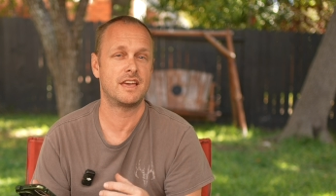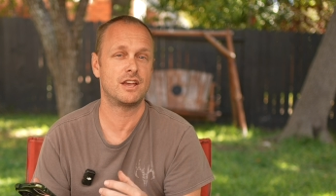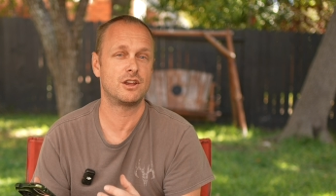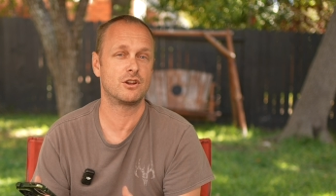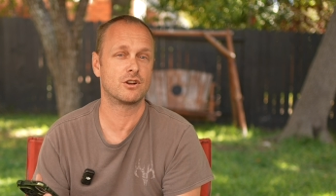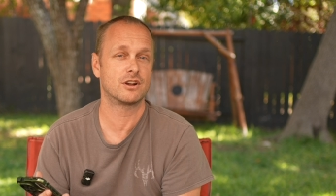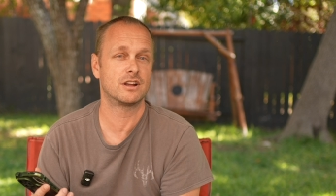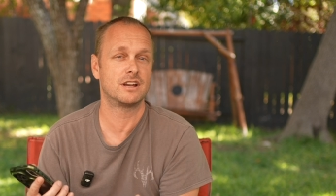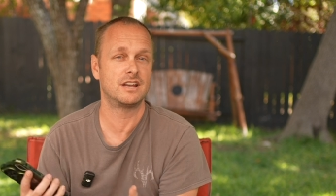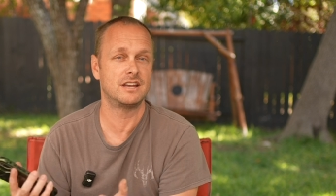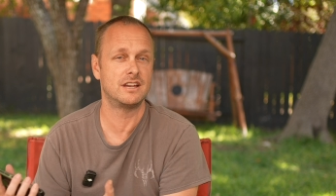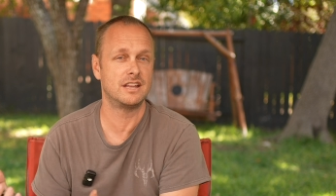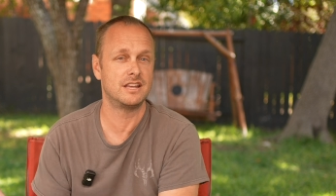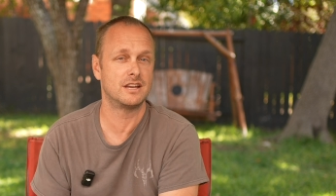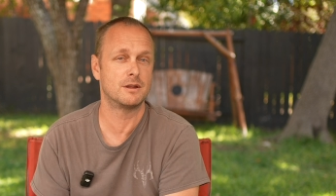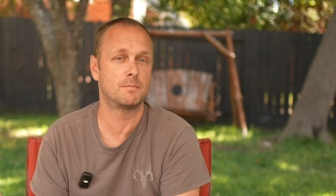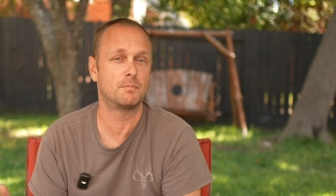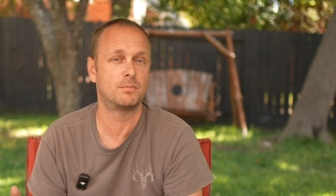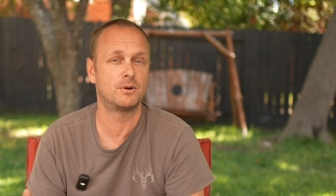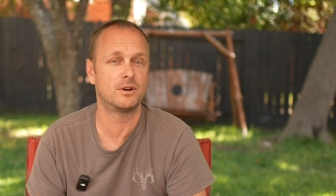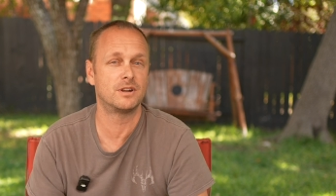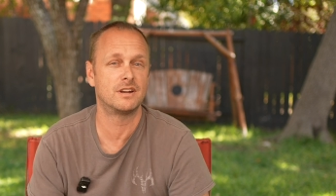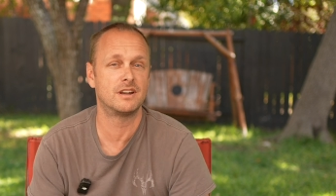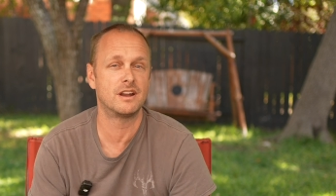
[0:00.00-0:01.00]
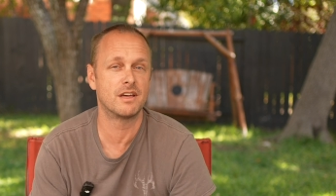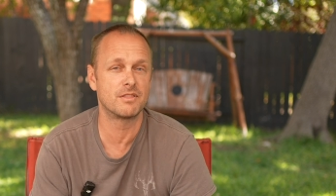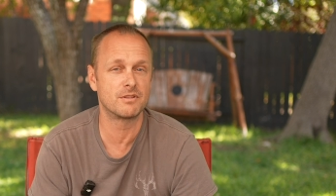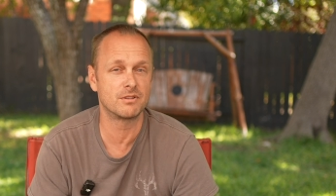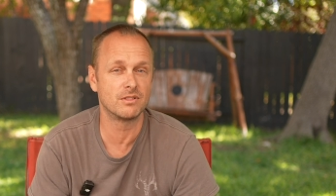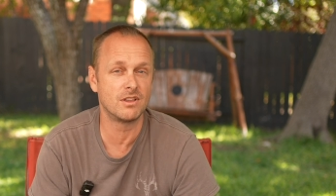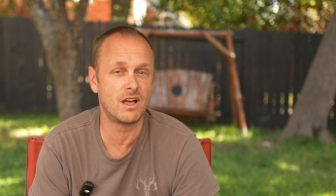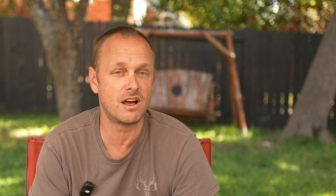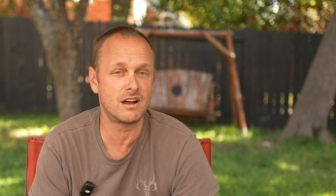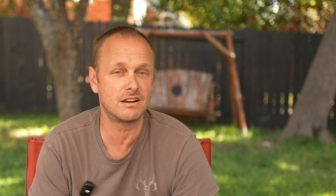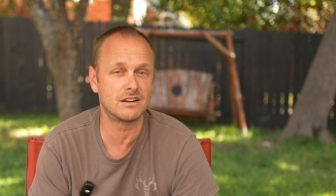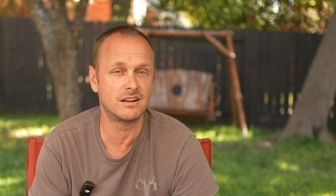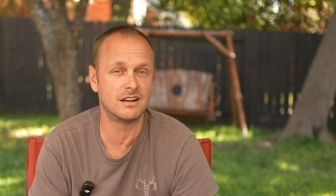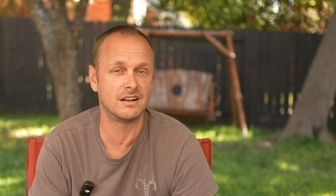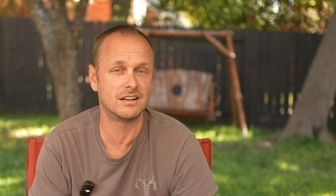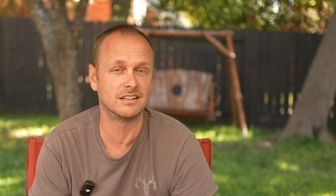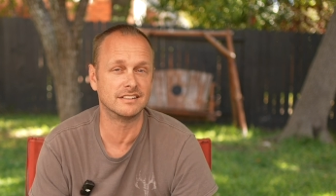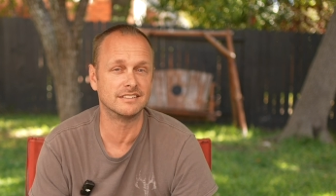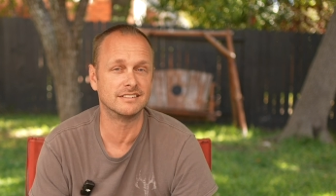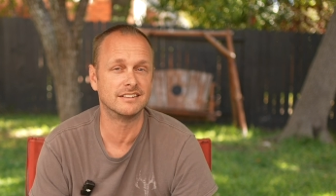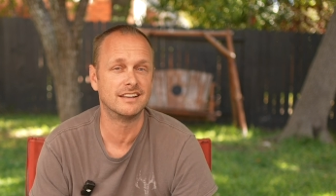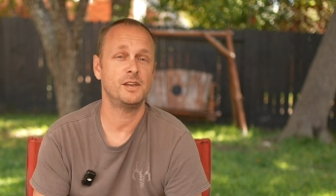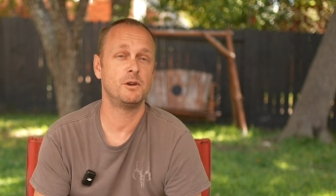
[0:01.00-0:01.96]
that you're going to need to put another log on.